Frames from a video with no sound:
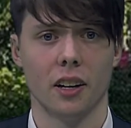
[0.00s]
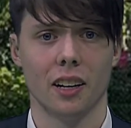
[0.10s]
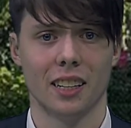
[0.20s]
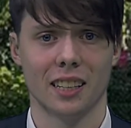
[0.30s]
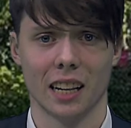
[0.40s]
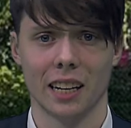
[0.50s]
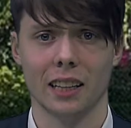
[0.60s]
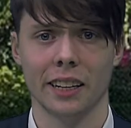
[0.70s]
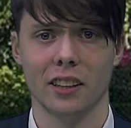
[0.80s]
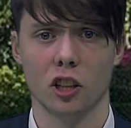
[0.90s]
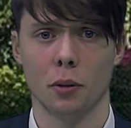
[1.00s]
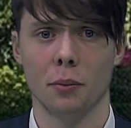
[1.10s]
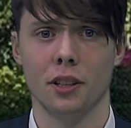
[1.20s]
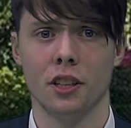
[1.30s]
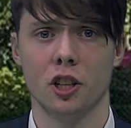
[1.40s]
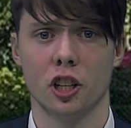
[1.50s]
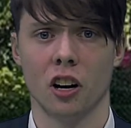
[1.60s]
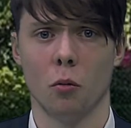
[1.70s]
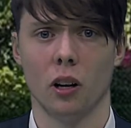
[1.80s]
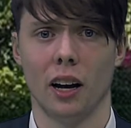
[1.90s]
It is likely that the BBC chair
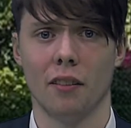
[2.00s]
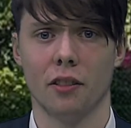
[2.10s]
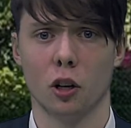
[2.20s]
will have the